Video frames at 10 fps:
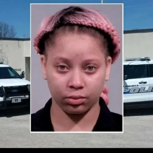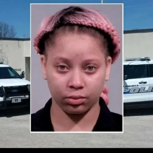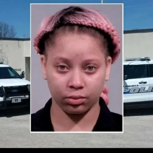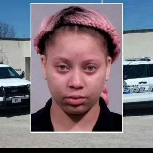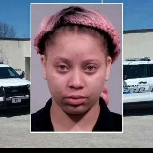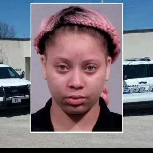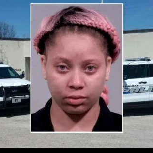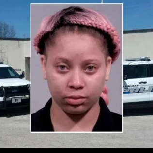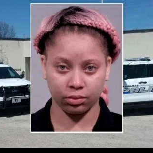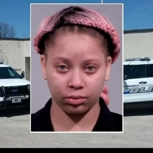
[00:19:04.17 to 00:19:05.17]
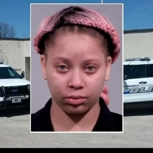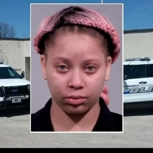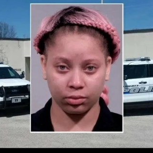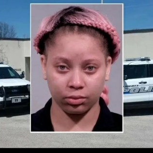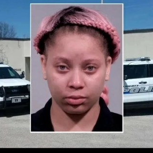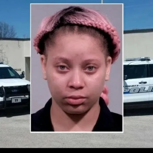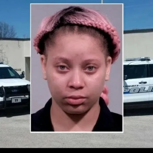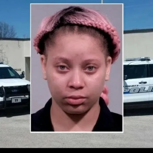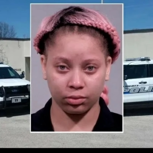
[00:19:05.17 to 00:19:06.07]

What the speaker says: (no one is talking)